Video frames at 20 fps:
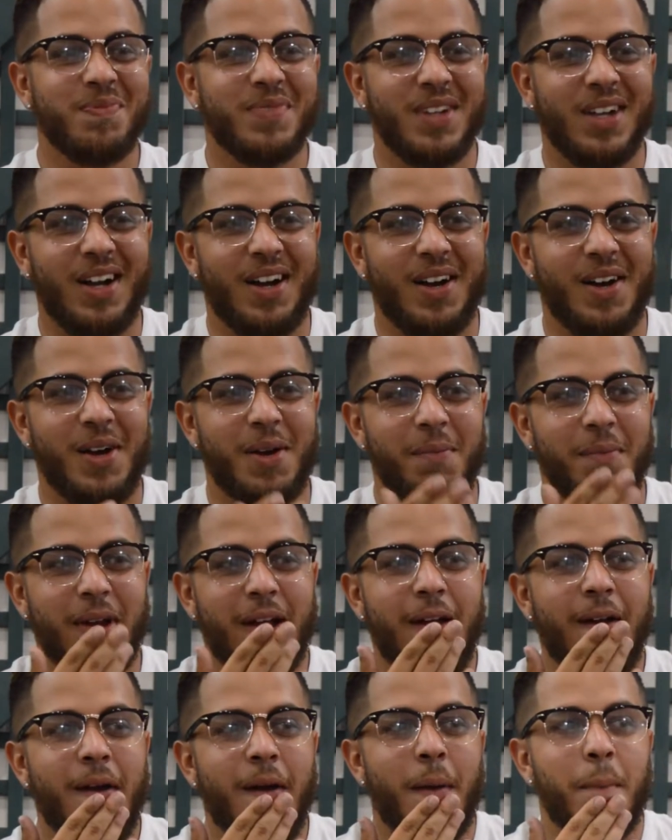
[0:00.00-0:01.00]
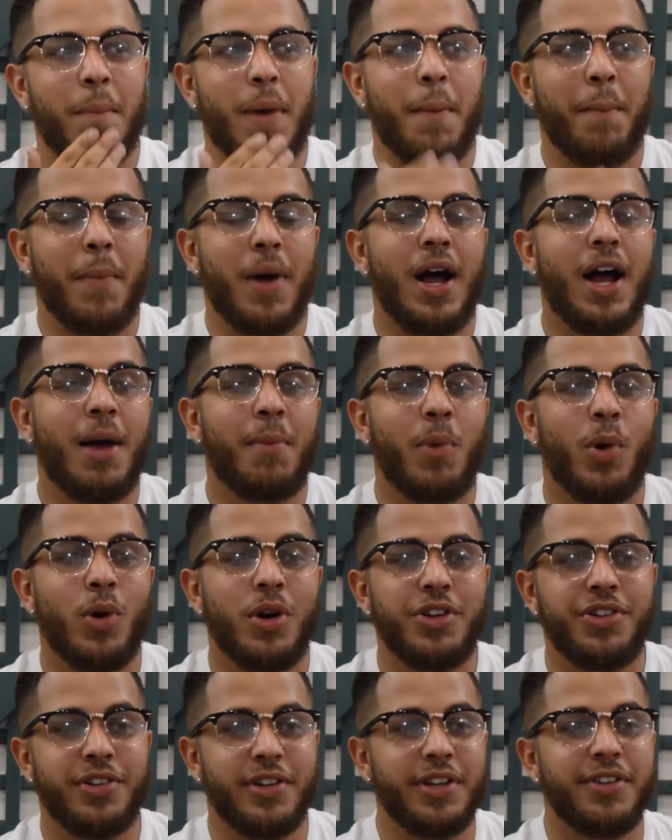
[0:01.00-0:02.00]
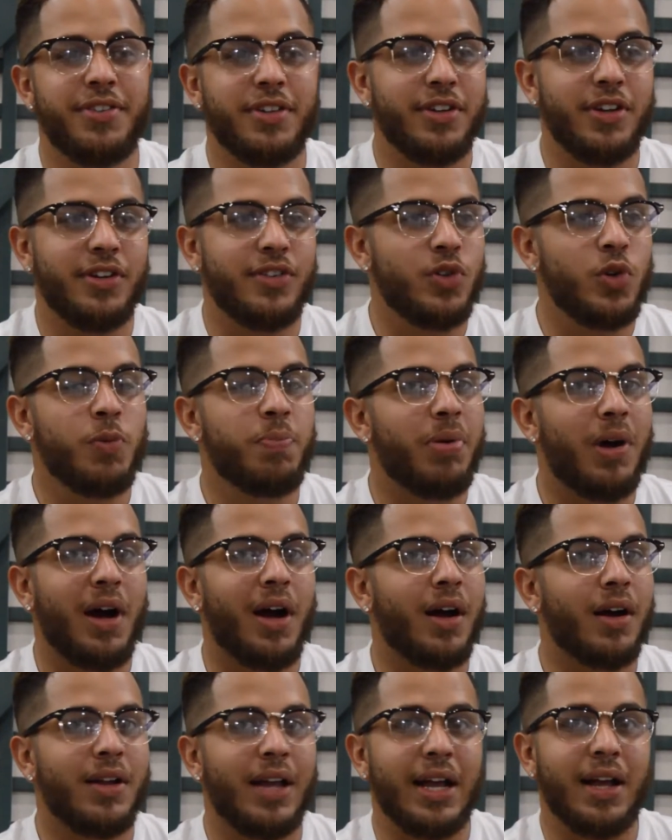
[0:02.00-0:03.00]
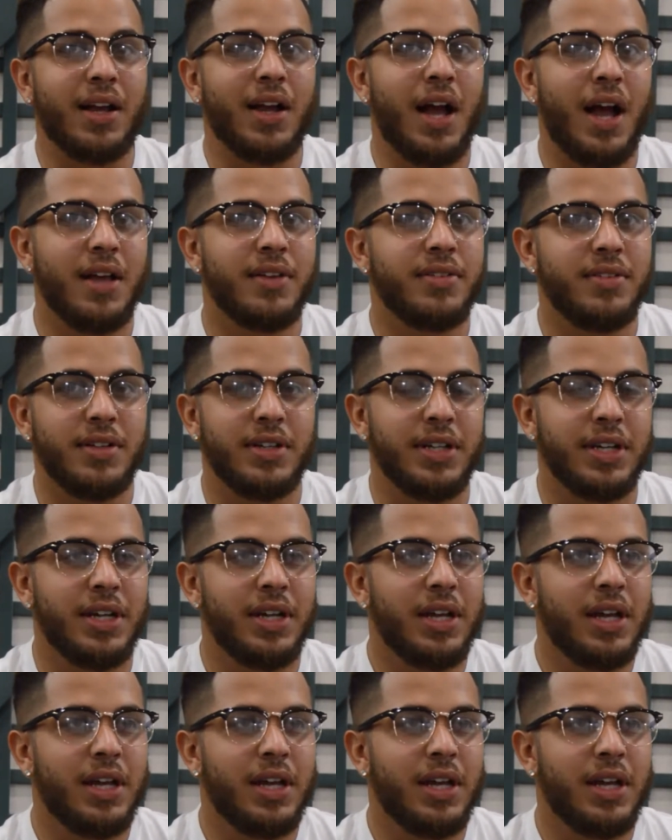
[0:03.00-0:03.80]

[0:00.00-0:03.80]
My mom always listened to Tupac, like constantly.